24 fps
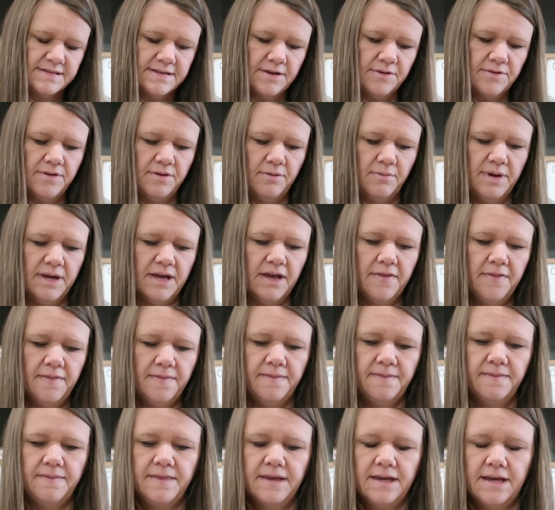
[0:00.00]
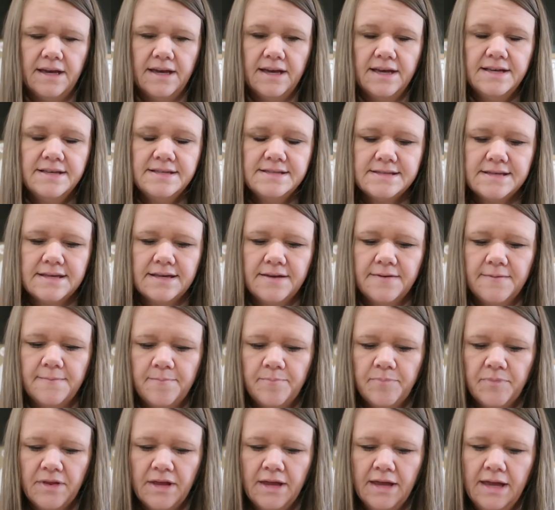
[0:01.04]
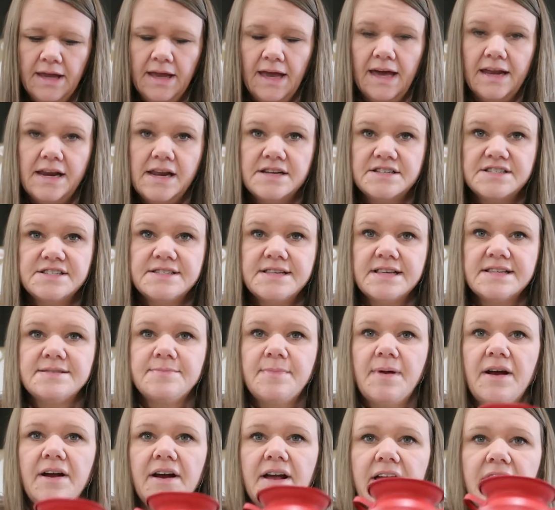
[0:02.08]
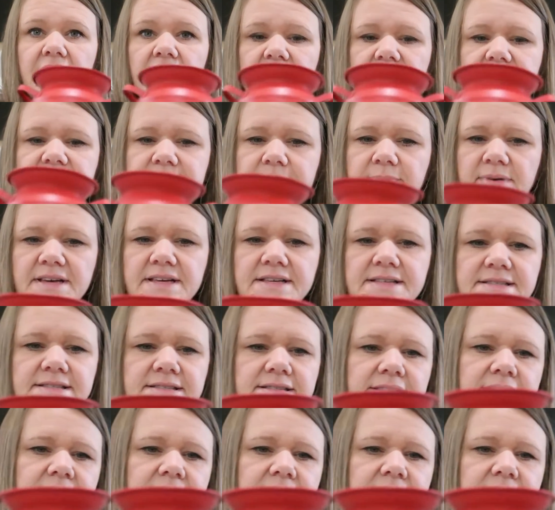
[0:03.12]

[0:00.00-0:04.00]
So then we got this, and it just says Merry Christmas.